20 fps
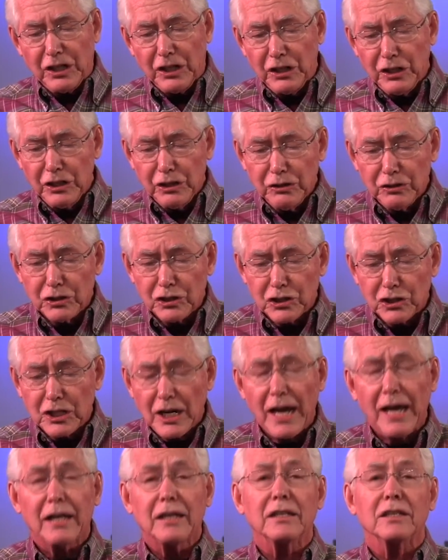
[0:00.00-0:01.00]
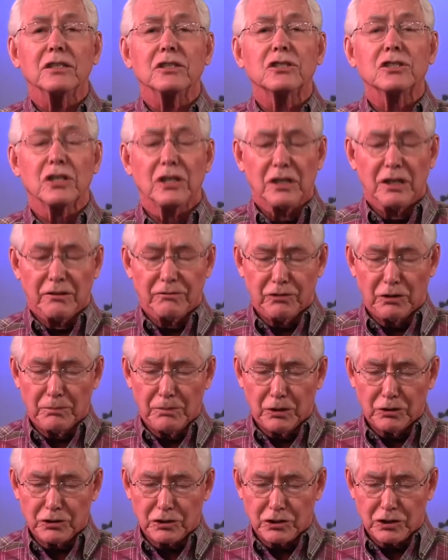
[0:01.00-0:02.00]
huge challenge for
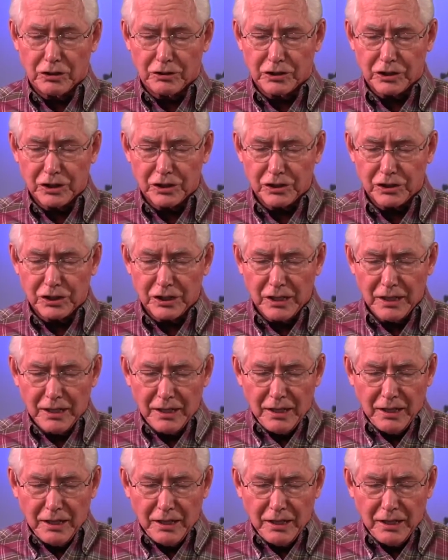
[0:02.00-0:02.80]
most churches.